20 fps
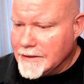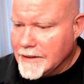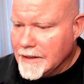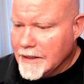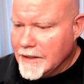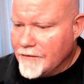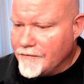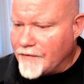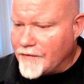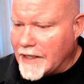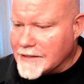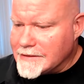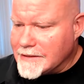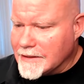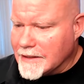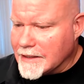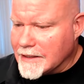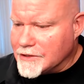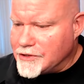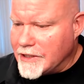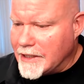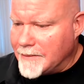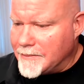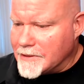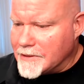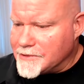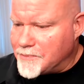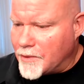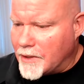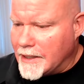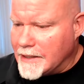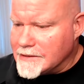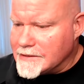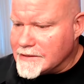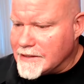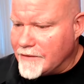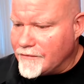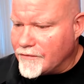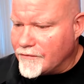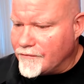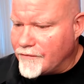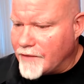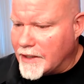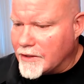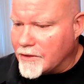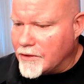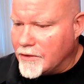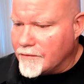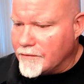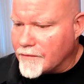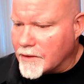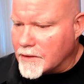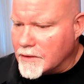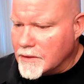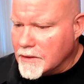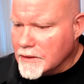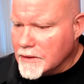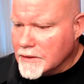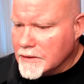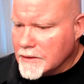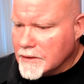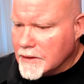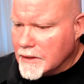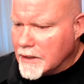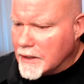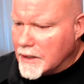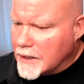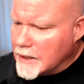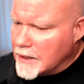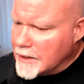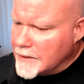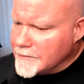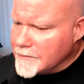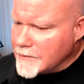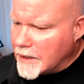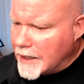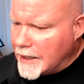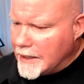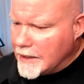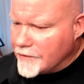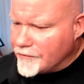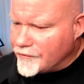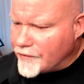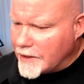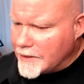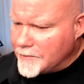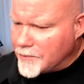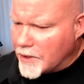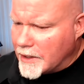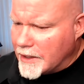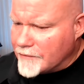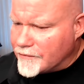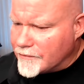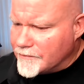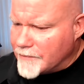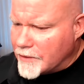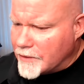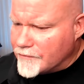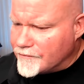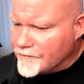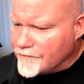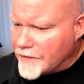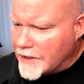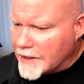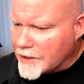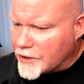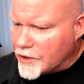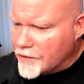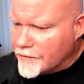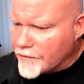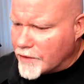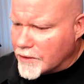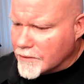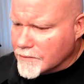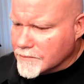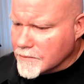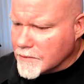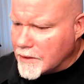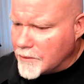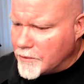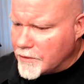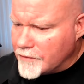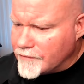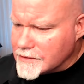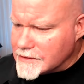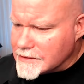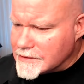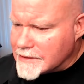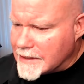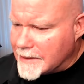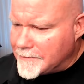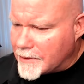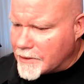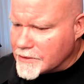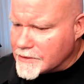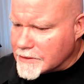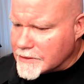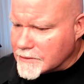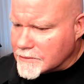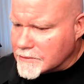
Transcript: Fasting like a champ. It's Bryan C. from Vancouver. I had a friend, Bryan, from Vancouver. I wonder if it's the same person.